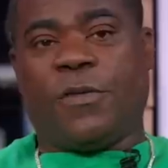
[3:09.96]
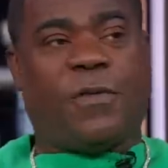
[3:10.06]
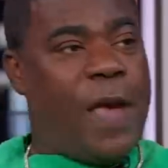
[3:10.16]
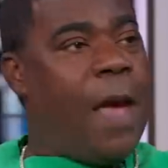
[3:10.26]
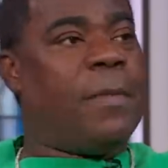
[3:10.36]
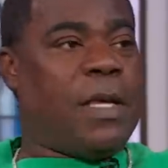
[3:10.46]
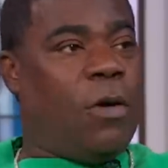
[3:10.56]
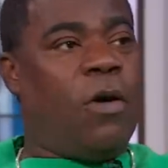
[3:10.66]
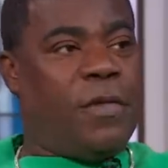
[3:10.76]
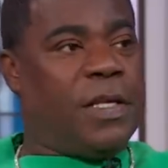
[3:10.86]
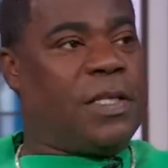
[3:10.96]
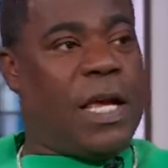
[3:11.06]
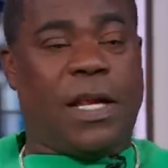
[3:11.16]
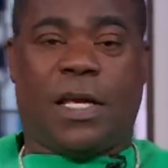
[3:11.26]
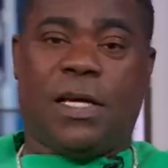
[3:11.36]
It's family
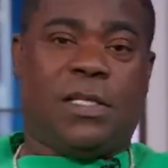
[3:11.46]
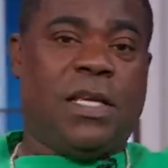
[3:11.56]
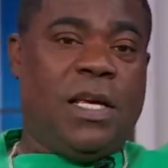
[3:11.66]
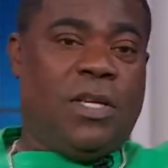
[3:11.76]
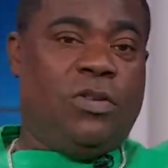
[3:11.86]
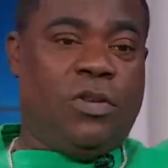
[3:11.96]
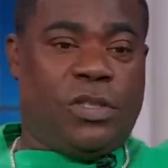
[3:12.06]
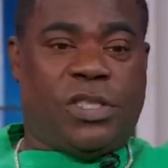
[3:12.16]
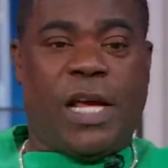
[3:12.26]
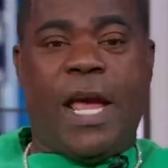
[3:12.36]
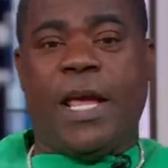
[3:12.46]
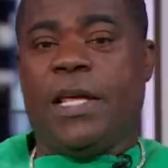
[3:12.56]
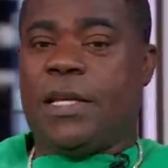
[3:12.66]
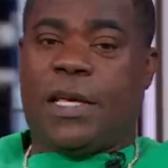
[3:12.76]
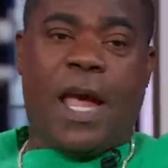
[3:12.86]
orientated because, right. you know,
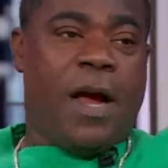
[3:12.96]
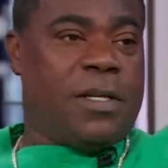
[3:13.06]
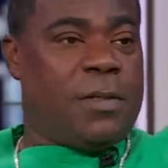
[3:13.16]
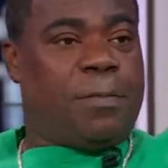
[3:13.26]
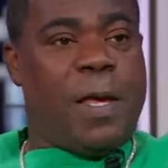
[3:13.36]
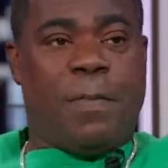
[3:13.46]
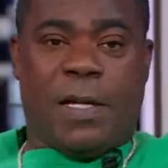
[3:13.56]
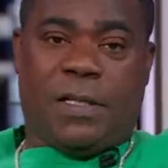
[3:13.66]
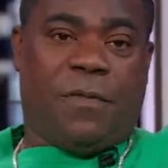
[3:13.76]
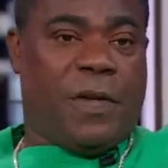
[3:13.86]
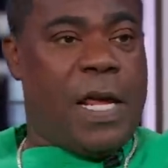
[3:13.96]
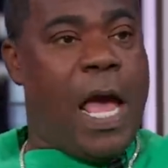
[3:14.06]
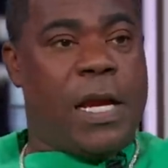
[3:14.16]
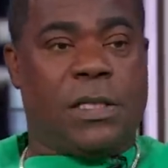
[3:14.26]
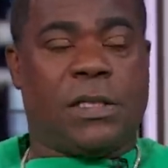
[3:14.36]
Shay, the character just played by Tiffany
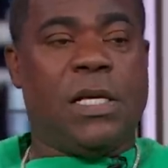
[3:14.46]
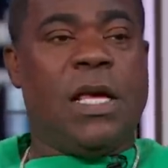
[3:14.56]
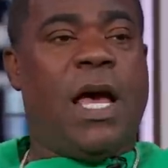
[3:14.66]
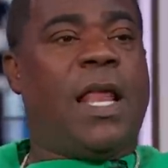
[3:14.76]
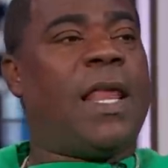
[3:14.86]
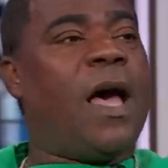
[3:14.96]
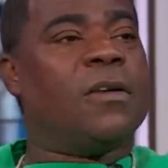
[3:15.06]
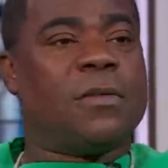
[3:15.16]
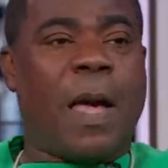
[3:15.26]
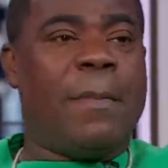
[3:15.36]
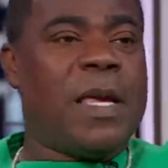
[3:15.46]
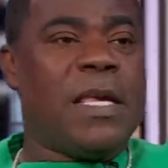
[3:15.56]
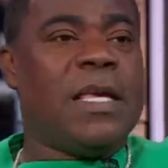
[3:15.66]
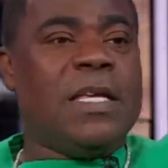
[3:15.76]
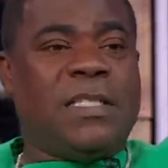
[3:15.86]
Haddish, allows, I
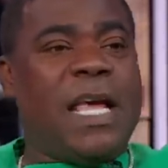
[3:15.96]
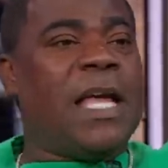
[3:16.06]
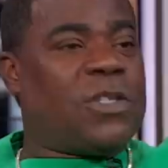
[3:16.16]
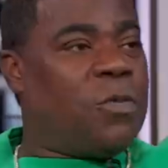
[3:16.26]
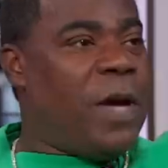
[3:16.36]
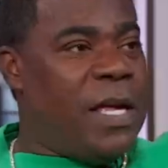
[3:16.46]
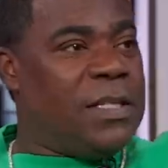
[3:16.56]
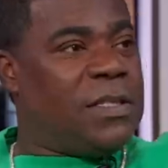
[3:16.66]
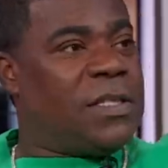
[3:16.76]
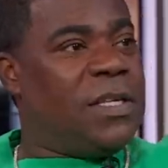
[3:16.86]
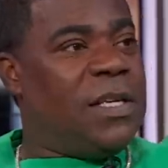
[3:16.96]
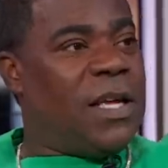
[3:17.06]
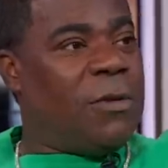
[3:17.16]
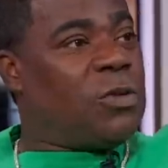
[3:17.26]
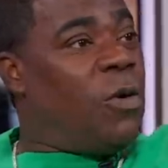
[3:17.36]
mean, she had twins. Right.
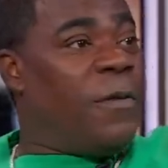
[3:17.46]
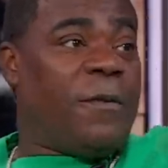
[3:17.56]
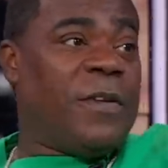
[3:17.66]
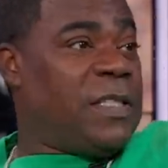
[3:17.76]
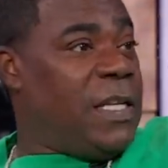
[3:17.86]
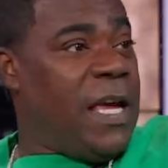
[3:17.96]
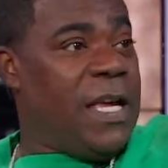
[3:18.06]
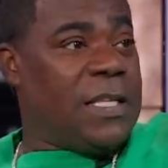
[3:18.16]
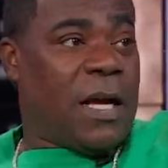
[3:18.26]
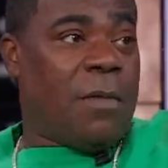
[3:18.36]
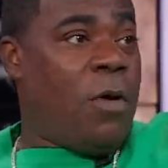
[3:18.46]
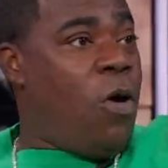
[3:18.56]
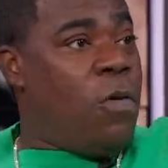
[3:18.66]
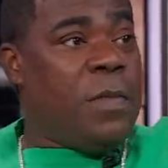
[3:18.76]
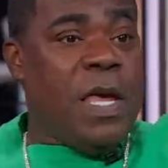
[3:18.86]
I was going for fifteen years and I come
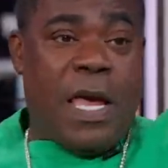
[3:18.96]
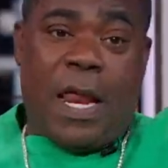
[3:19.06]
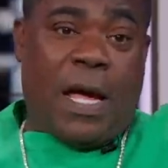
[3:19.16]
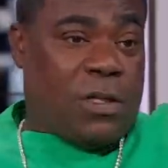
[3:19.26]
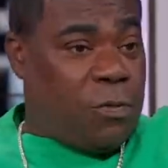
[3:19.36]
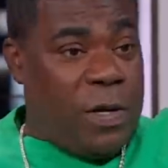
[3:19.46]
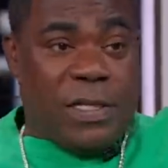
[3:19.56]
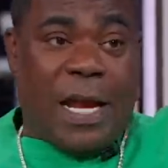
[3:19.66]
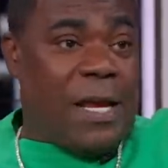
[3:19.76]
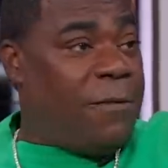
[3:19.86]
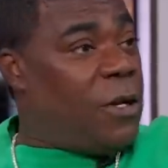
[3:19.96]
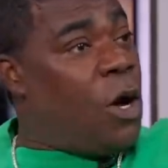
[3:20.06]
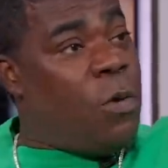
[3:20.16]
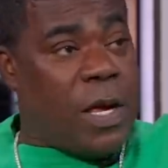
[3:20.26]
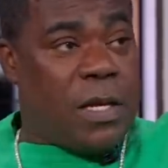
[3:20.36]
home and I got twins and I didn't even
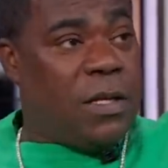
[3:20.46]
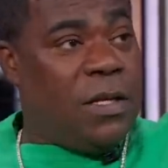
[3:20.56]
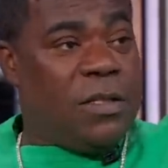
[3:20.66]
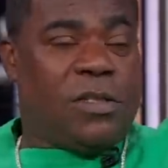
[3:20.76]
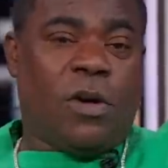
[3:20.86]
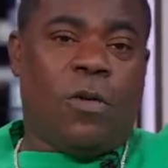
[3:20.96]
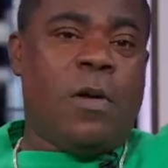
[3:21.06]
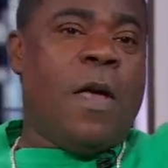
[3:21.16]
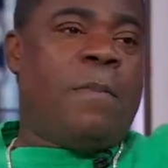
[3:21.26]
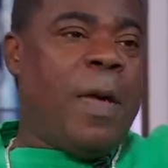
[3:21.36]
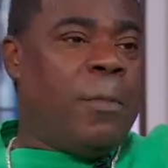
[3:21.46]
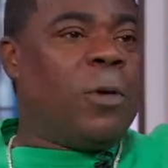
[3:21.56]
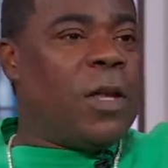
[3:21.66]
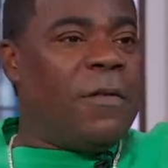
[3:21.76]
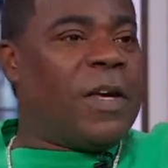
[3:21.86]
know it. Right. So
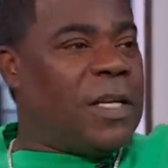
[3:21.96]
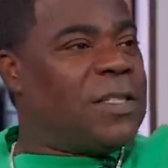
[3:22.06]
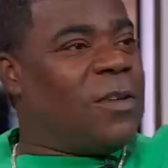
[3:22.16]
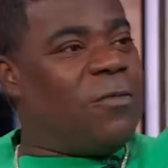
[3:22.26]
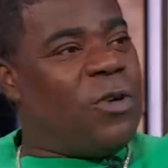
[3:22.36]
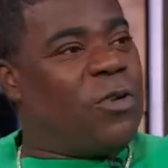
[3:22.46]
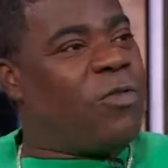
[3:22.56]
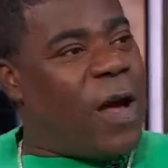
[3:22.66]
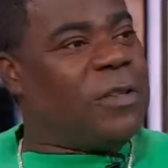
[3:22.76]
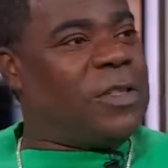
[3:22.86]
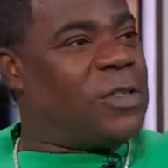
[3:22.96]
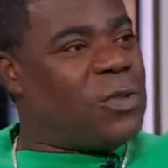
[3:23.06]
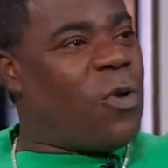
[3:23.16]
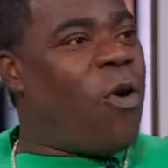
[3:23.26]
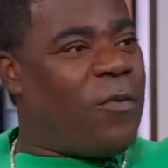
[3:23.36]
people love it because it's a real grounded
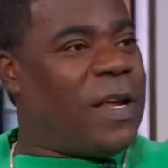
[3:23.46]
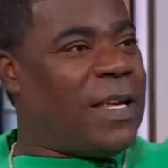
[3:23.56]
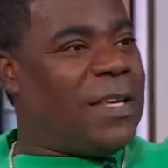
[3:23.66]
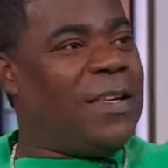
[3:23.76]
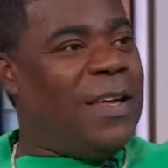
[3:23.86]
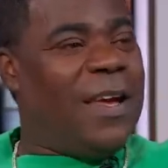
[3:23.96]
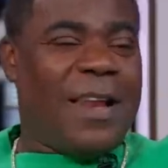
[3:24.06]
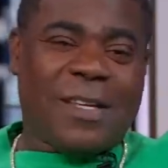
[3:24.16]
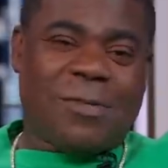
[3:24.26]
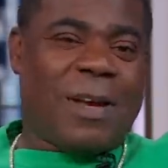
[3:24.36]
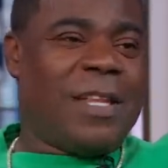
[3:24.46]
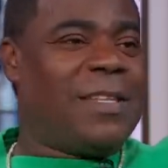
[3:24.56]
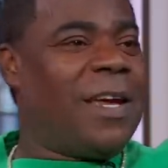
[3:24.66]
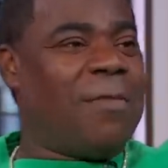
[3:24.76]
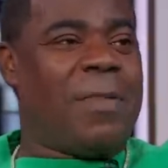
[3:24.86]
story. And that's what I
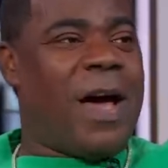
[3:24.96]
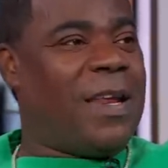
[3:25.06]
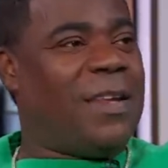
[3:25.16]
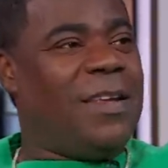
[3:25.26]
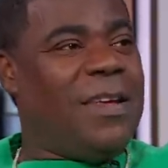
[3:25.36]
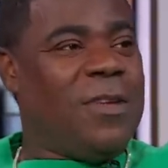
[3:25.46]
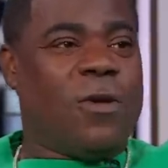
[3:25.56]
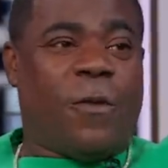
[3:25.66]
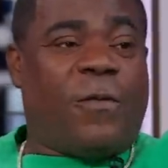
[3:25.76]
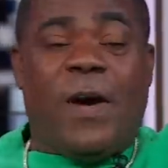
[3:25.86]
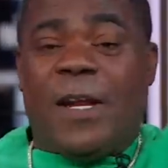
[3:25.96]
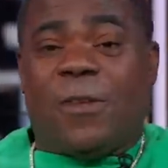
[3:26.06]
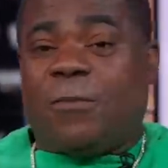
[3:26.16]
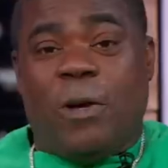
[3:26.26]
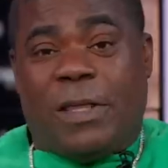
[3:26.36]
dig about it. You know, the funny
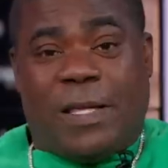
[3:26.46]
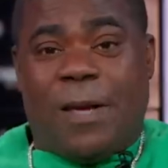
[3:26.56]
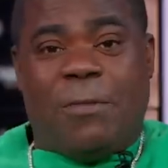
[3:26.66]
is one thing.